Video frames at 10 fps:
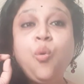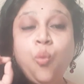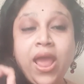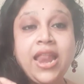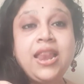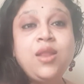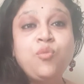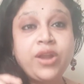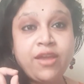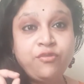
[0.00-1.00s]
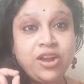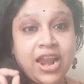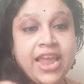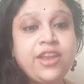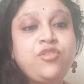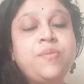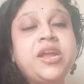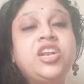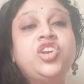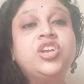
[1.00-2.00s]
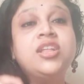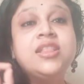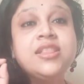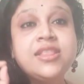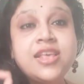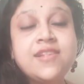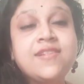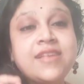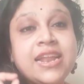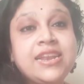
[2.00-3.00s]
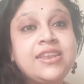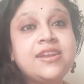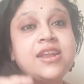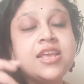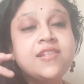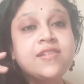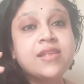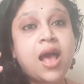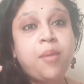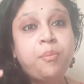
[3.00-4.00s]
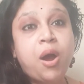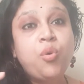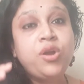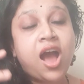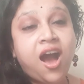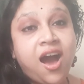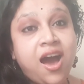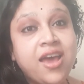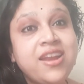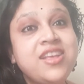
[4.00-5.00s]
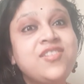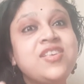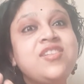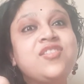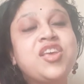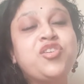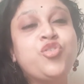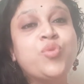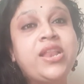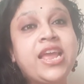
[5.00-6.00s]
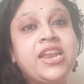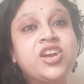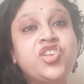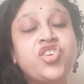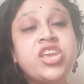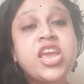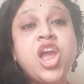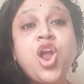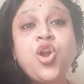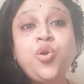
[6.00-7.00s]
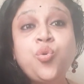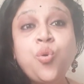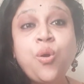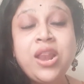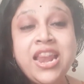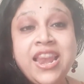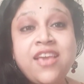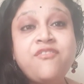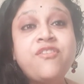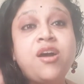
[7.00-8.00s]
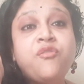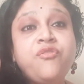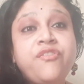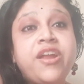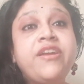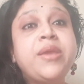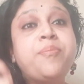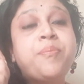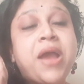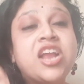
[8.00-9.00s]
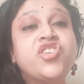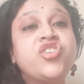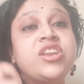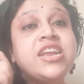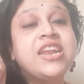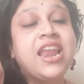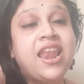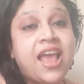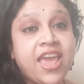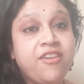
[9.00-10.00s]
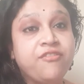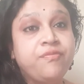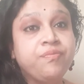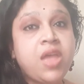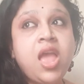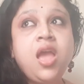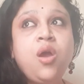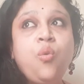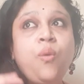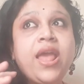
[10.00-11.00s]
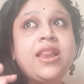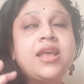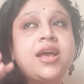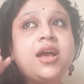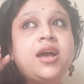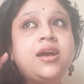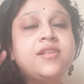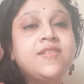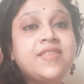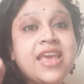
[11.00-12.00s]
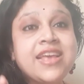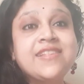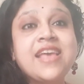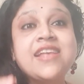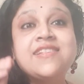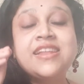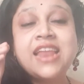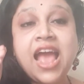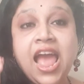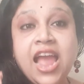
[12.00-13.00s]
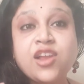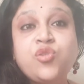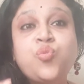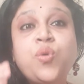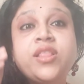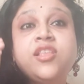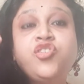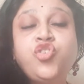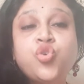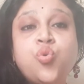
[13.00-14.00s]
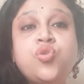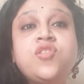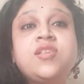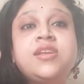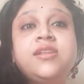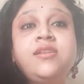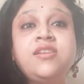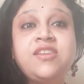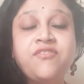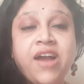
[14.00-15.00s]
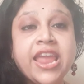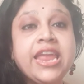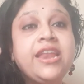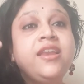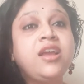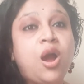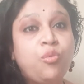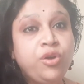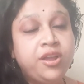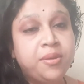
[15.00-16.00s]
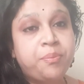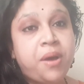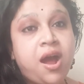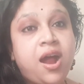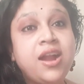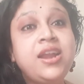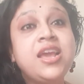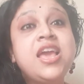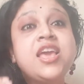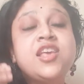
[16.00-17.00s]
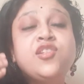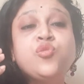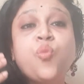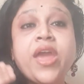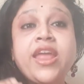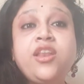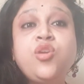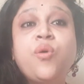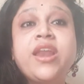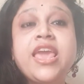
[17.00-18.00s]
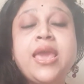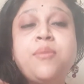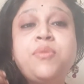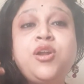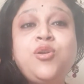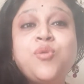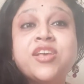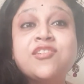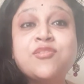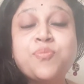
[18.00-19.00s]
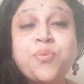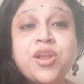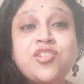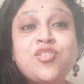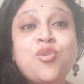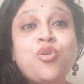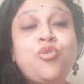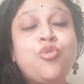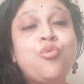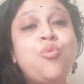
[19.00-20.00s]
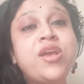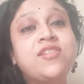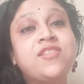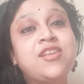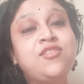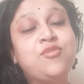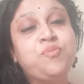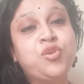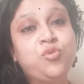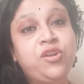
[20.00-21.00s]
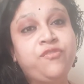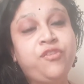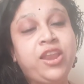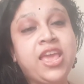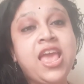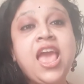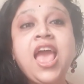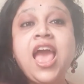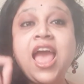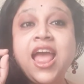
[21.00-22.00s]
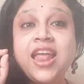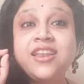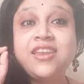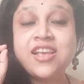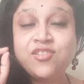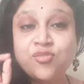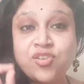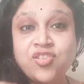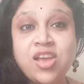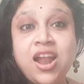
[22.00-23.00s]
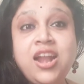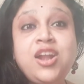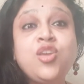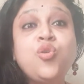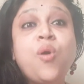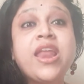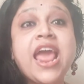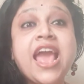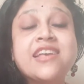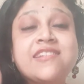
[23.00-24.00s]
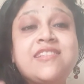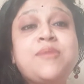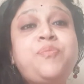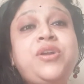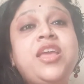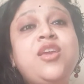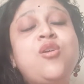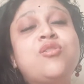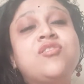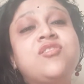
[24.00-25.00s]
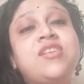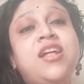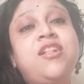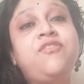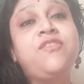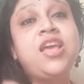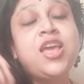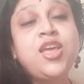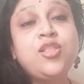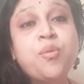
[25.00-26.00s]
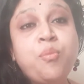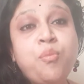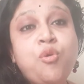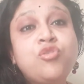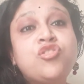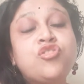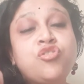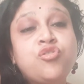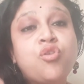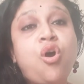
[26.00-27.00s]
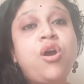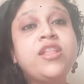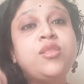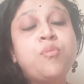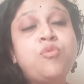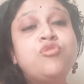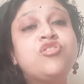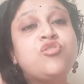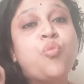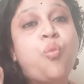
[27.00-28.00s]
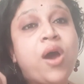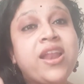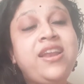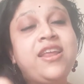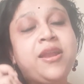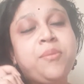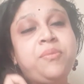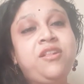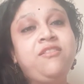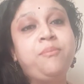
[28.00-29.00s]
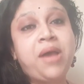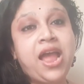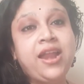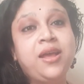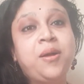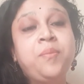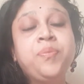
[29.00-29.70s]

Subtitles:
Well, what I would like to mention, this center is about harnessing sexual energy to live a very passionate life. Well, sex as an act with the chosen divine counterpart is when you are able to express your true essence beautifully, and as a result you are accepting yourself in the most raw, in the most vulnerable manner.